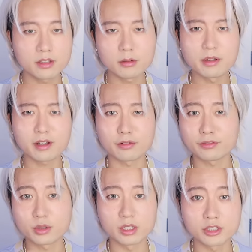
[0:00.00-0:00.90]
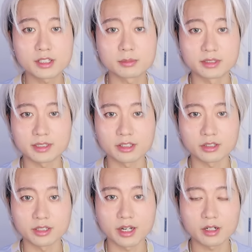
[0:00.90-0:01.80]
You can make a few adjustments here
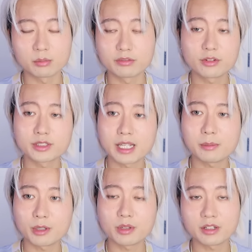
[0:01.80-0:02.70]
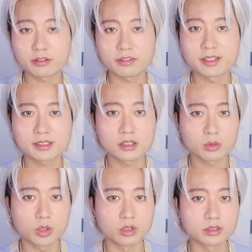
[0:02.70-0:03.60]
and there before debuting your face to the
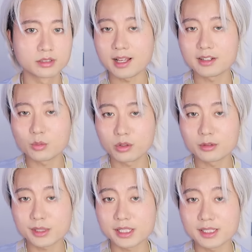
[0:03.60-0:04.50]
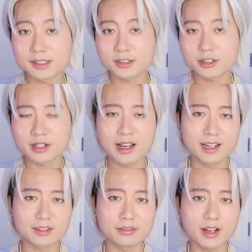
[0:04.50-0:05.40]
world. And it will be easier to
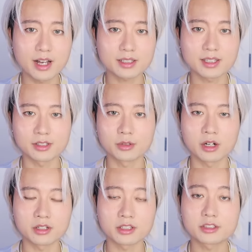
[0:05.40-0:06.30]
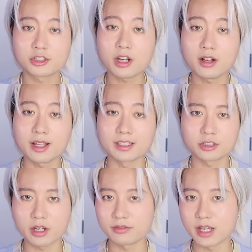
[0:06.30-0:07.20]
hide the fact that you got your jawline
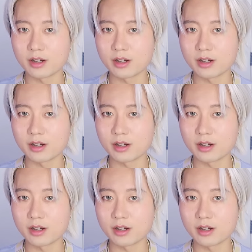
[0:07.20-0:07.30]
shaved